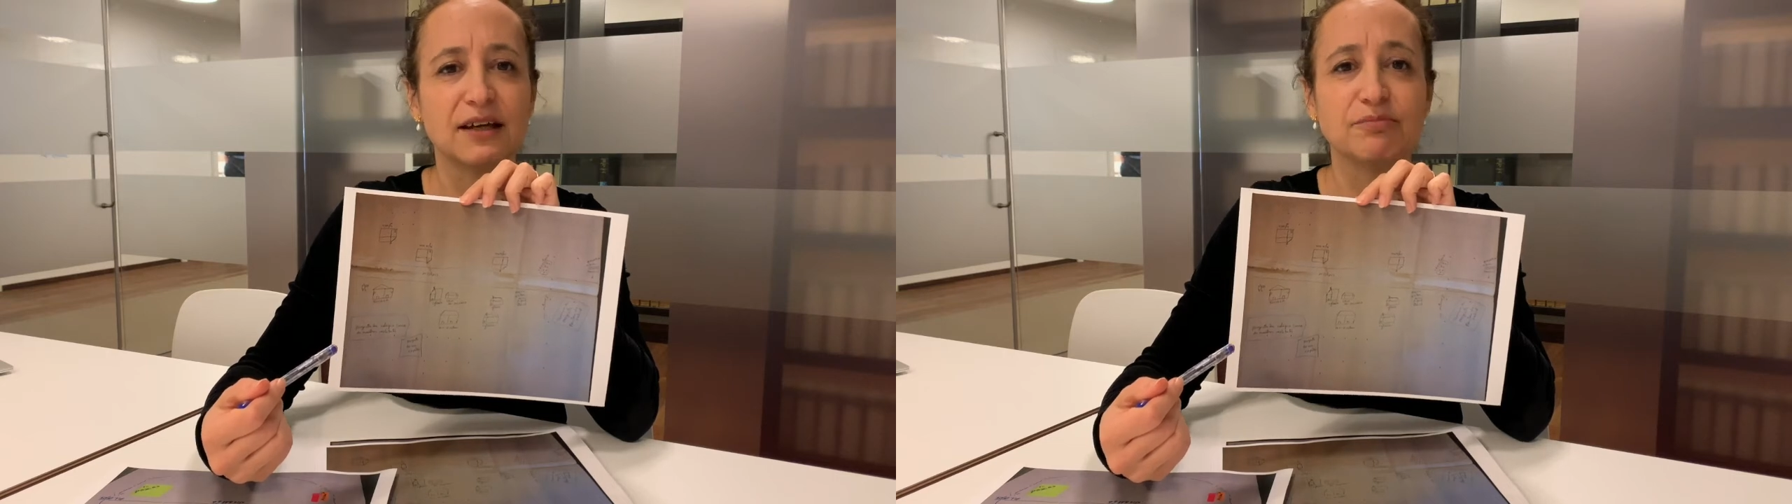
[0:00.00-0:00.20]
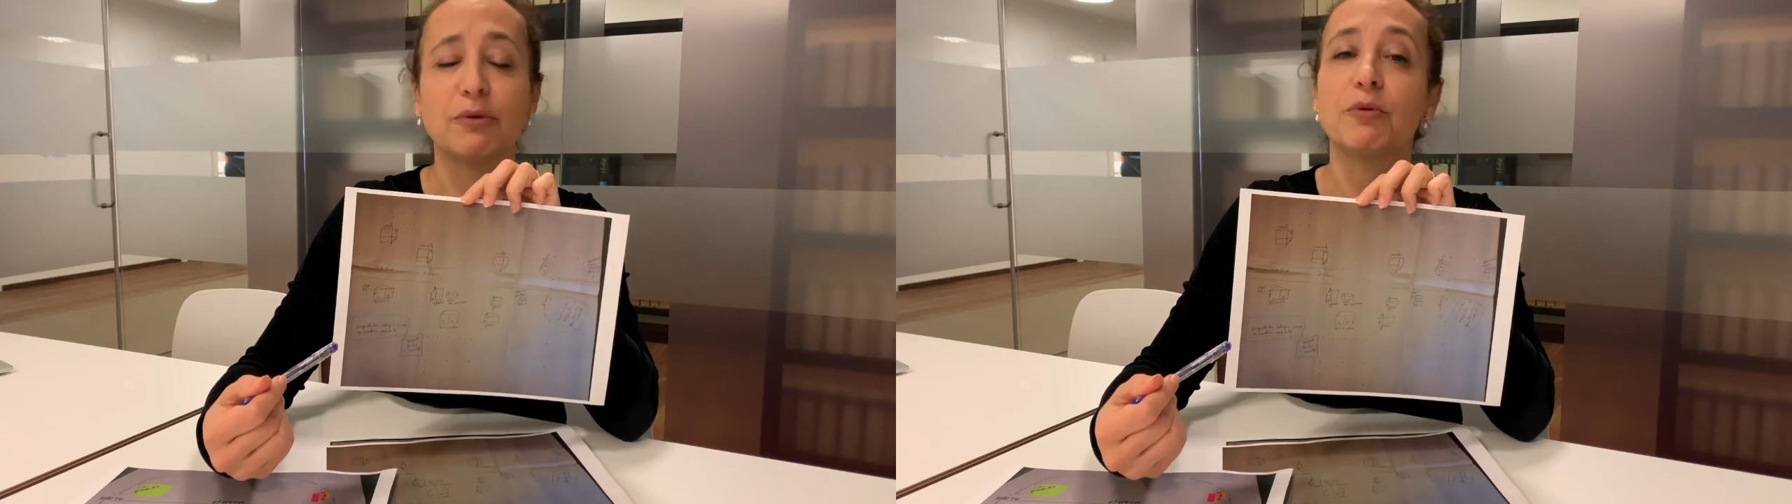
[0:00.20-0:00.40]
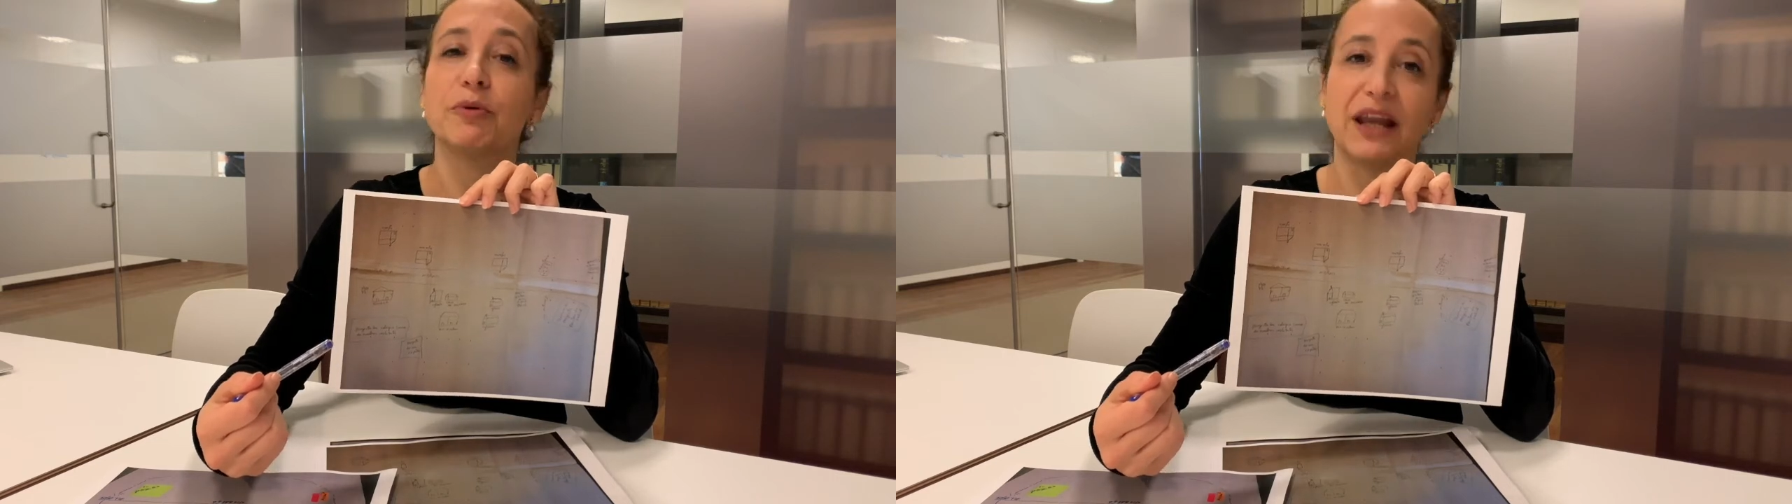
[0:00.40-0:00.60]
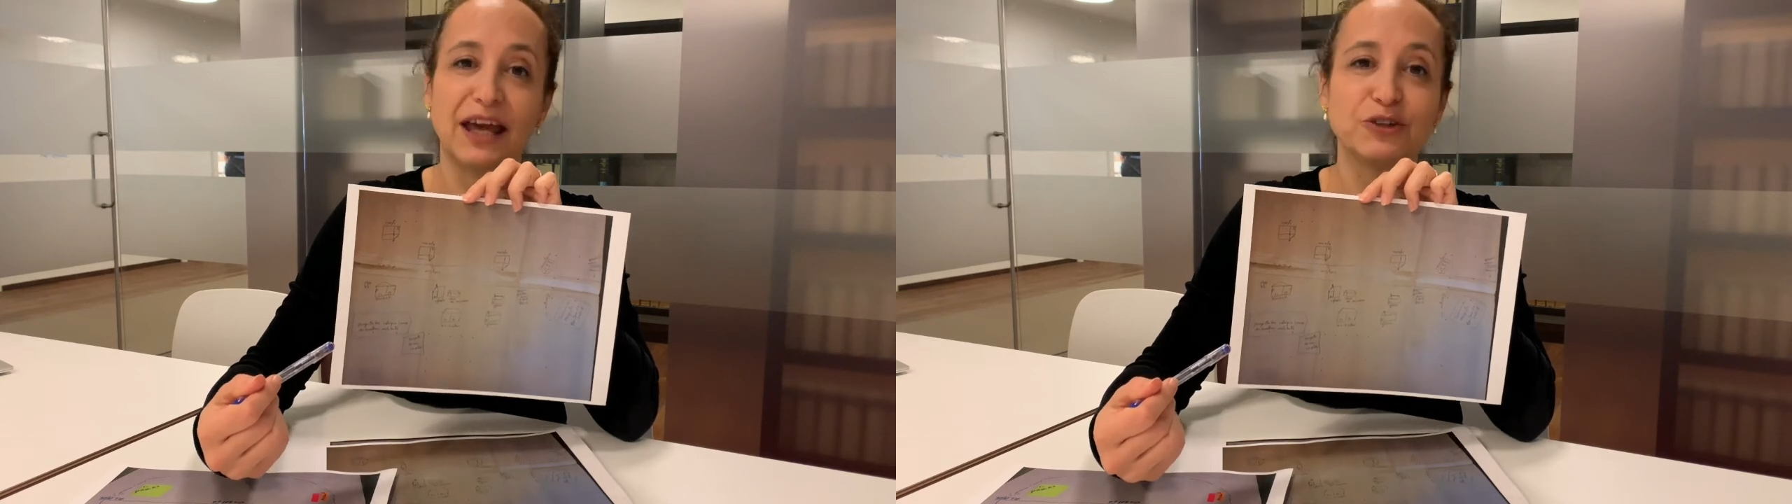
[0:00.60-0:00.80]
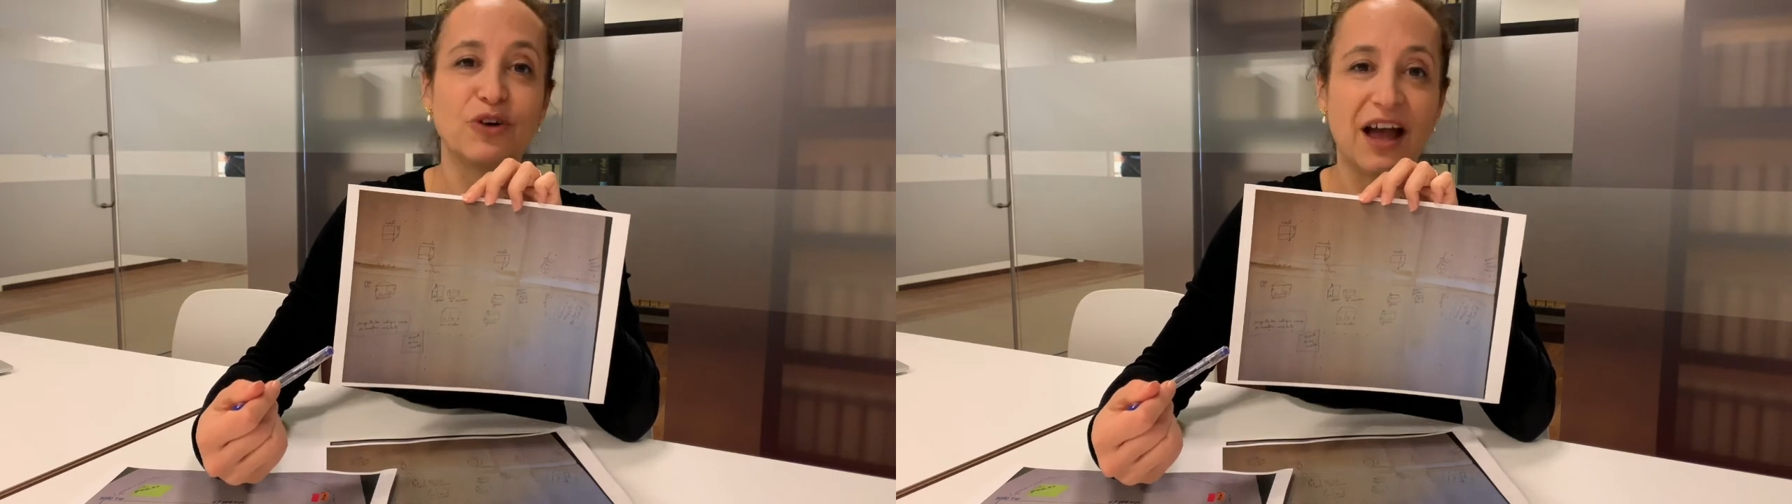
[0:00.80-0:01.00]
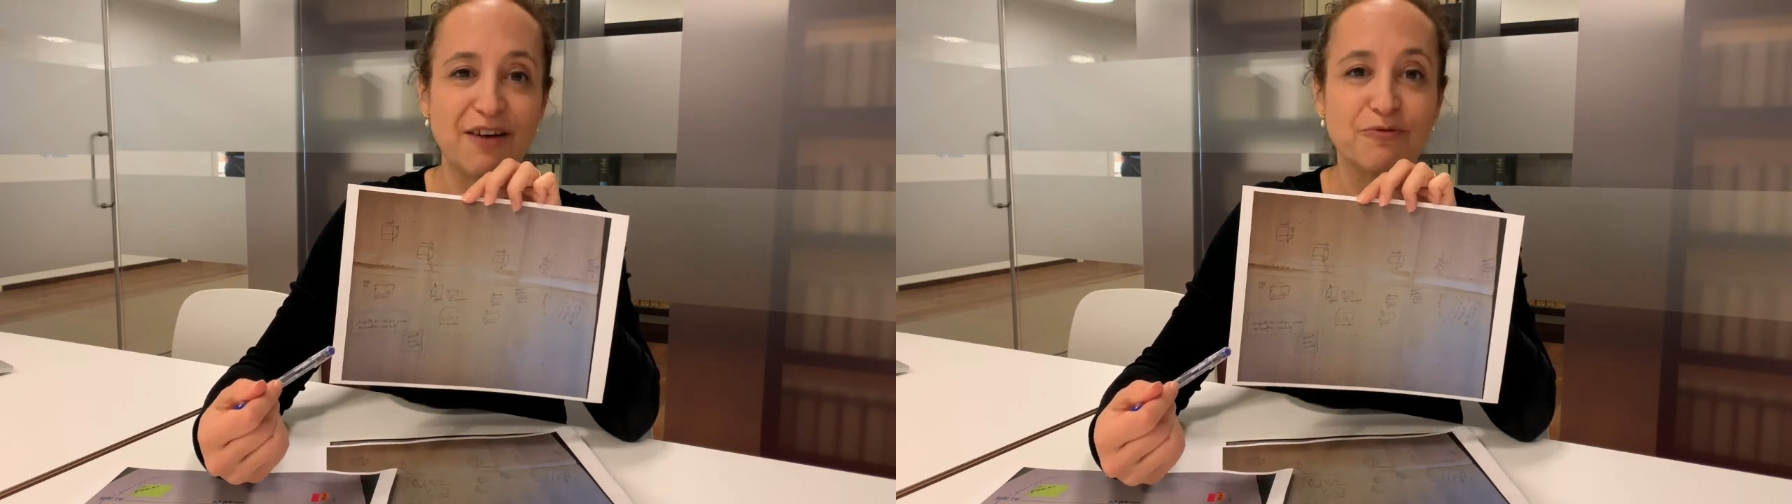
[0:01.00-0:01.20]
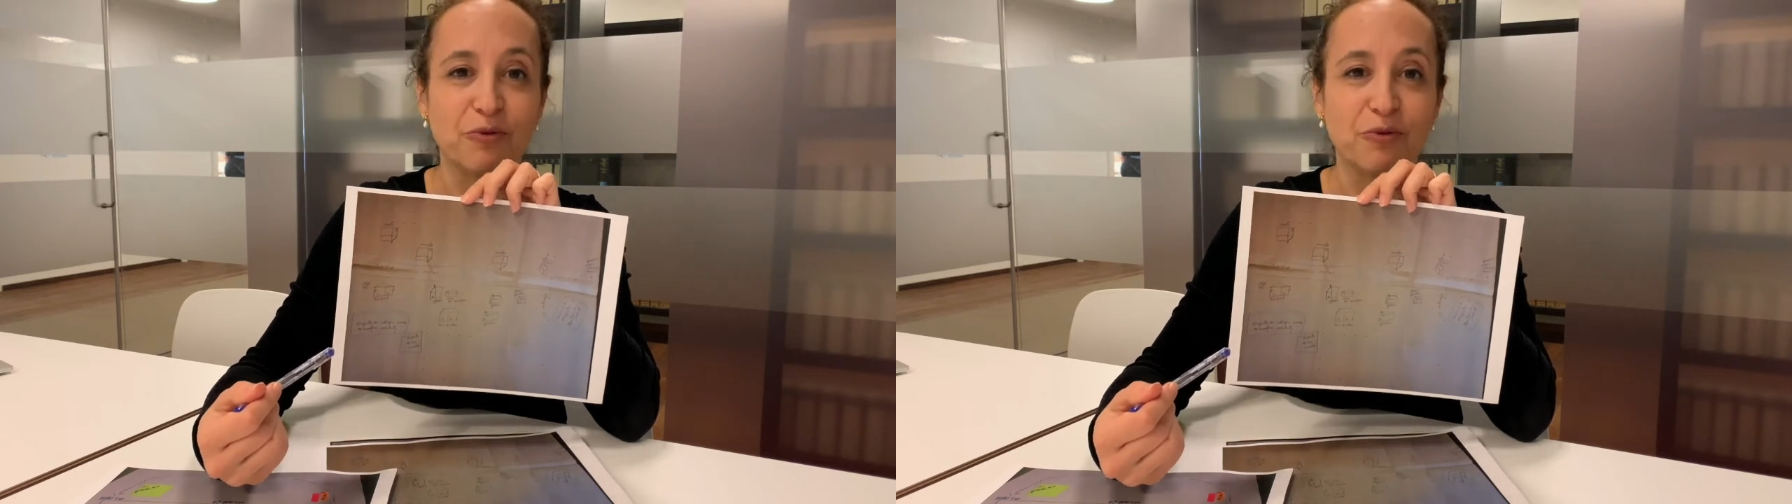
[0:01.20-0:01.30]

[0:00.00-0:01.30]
but we would like to have